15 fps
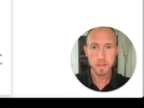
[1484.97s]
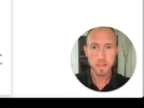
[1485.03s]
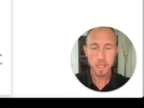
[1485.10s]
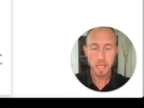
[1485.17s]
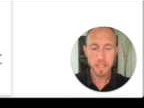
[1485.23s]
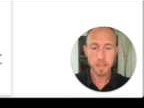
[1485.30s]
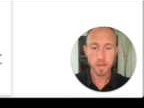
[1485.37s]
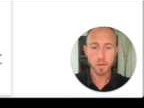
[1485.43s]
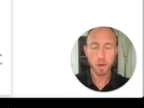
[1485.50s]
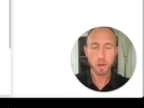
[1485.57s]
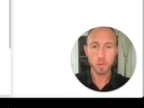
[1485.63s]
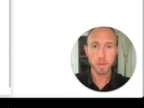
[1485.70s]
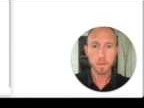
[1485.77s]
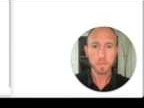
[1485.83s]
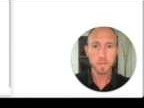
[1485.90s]
I did the wrong
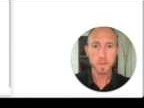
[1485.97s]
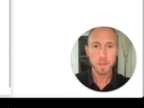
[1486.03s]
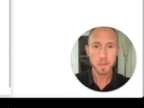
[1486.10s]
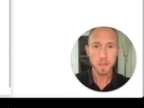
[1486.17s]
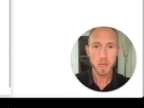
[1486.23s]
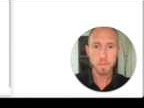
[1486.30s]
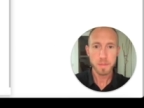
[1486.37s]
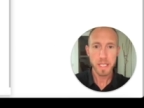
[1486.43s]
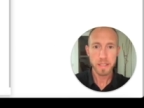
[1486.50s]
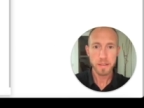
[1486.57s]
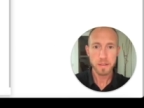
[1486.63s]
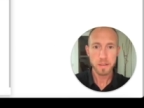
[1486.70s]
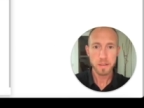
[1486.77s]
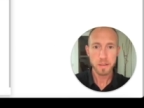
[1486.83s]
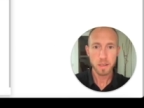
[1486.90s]
one.
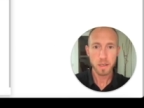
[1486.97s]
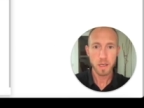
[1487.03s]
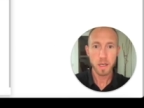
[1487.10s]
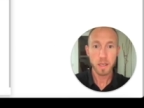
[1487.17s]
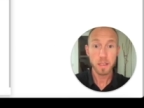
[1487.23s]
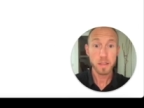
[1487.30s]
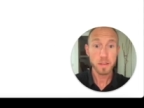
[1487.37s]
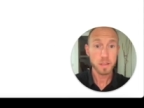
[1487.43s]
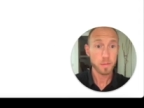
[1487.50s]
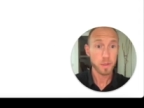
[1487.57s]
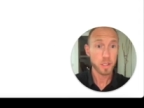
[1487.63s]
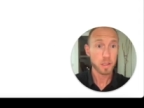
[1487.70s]
Update uh, customer